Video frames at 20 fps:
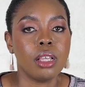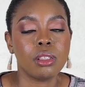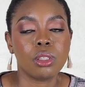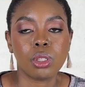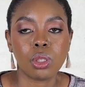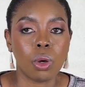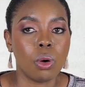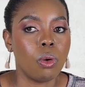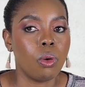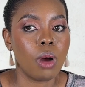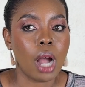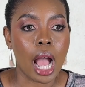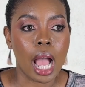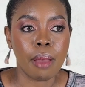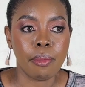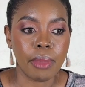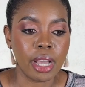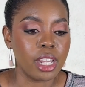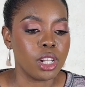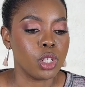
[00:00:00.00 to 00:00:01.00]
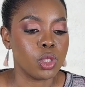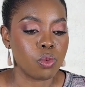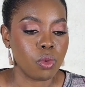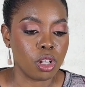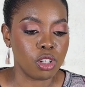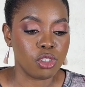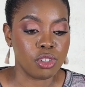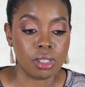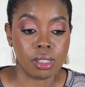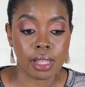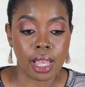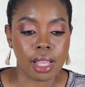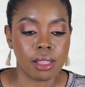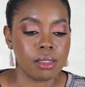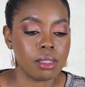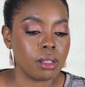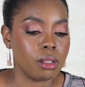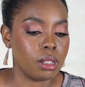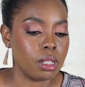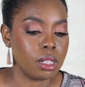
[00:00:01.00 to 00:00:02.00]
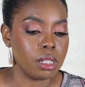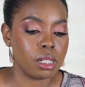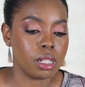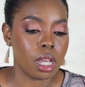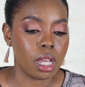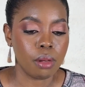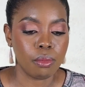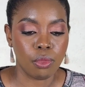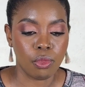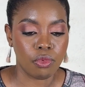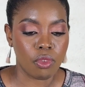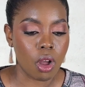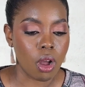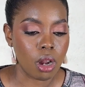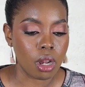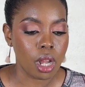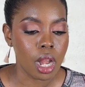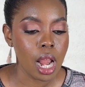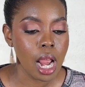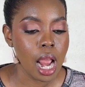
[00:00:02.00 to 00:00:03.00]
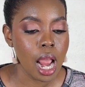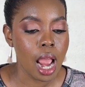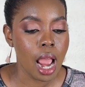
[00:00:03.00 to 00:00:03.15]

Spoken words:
So I might as well just cancel it and move on.